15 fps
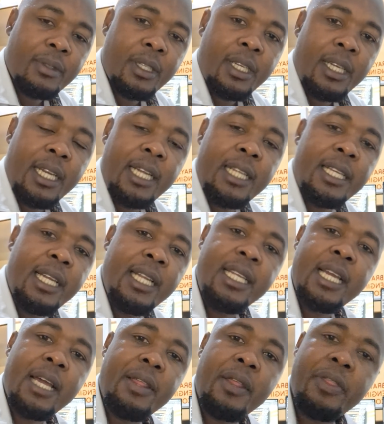and any
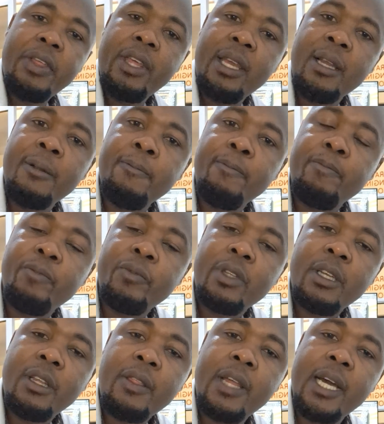other thing
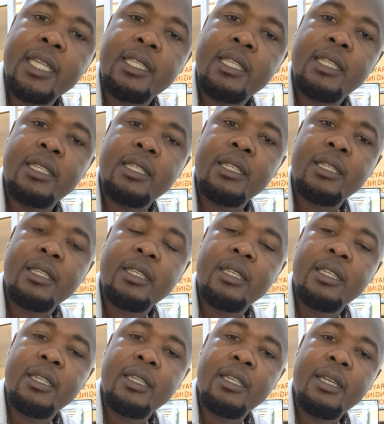that
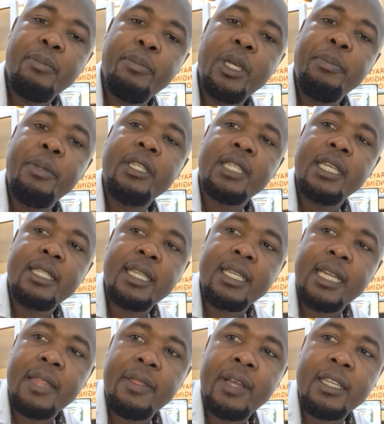may be tested
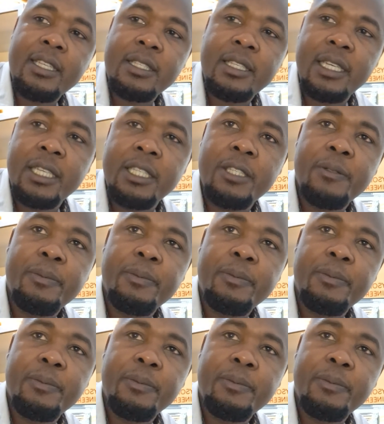at that stage.